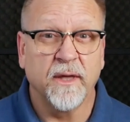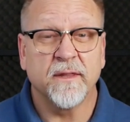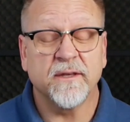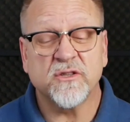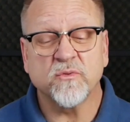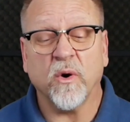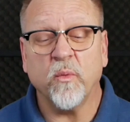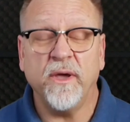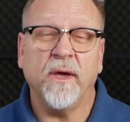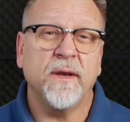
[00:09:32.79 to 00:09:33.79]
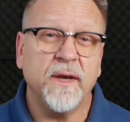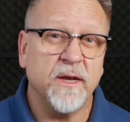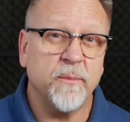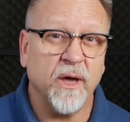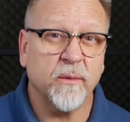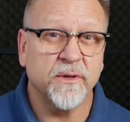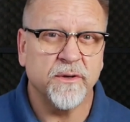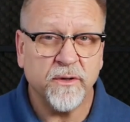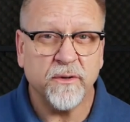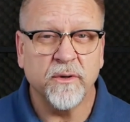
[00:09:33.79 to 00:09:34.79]
This is what we need to be able to
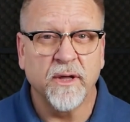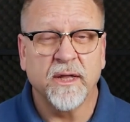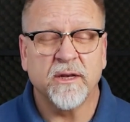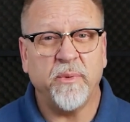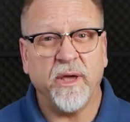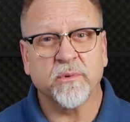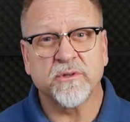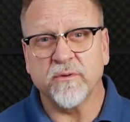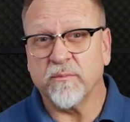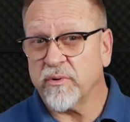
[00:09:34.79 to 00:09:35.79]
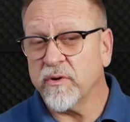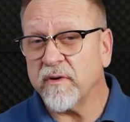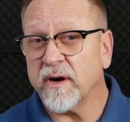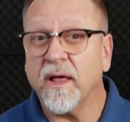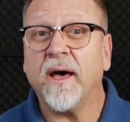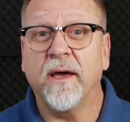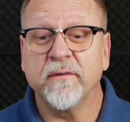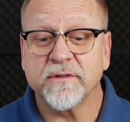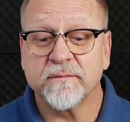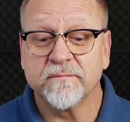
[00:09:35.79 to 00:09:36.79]
do to be able to improve our lives.